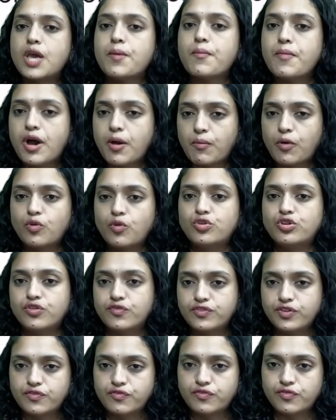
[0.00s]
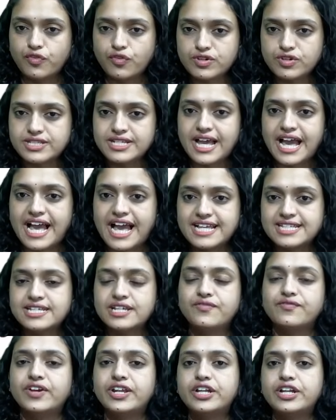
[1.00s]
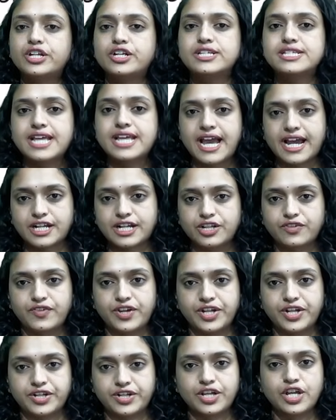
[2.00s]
amount of the force as and when it is activated.